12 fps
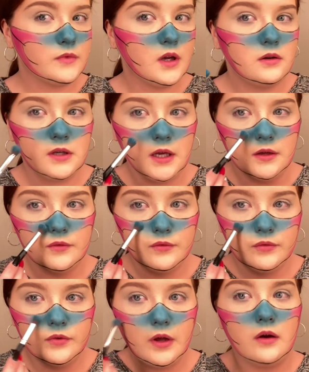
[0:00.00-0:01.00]
Okay,
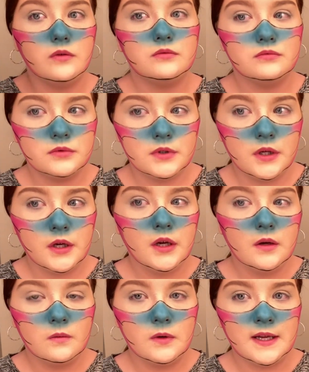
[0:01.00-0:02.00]
so
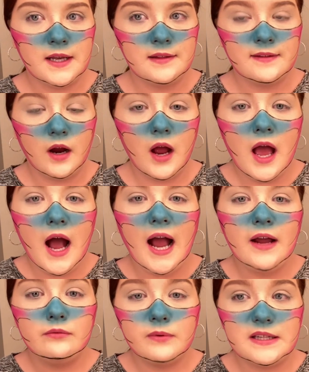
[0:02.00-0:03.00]
we're getting there.
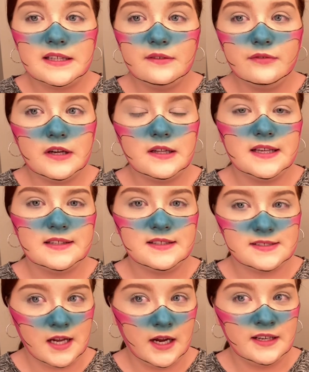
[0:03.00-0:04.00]
I really feel like
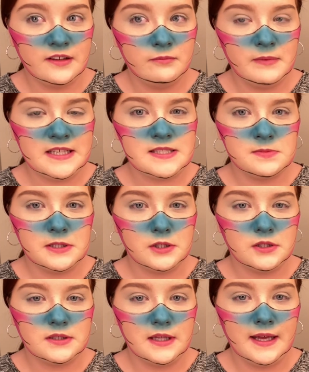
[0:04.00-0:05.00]
this kind of makes me
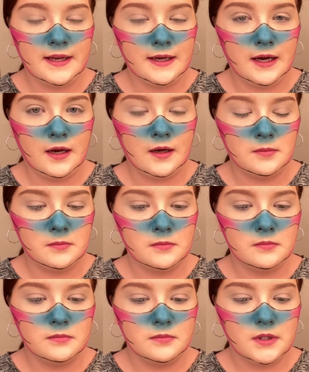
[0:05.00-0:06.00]
look like, I
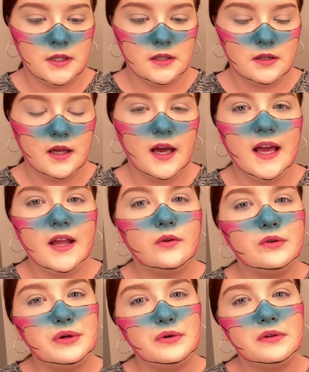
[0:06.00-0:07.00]

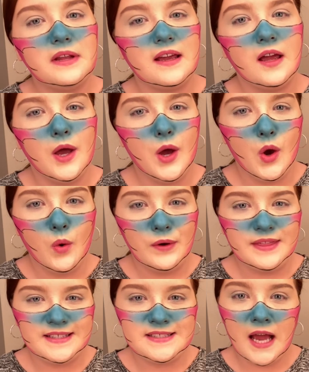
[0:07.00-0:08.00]
don't know like
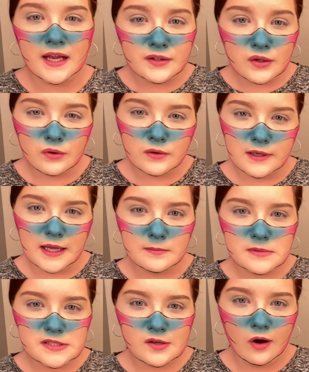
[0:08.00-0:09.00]
what the technical name
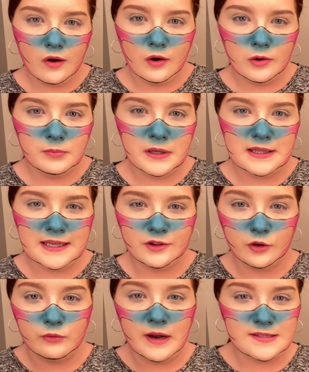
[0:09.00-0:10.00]
is called, but like
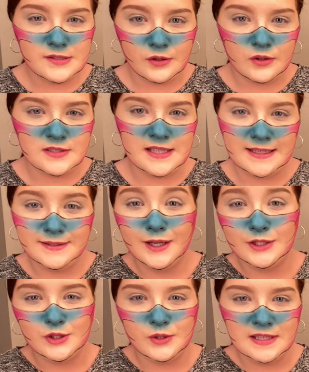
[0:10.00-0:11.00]
the wrestlers like
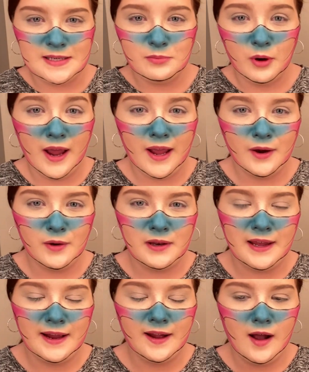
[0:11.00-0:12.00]
Nacho Libre or
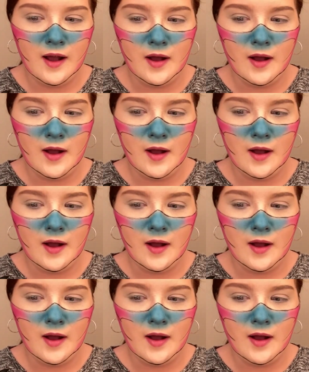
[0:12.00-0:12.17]
like,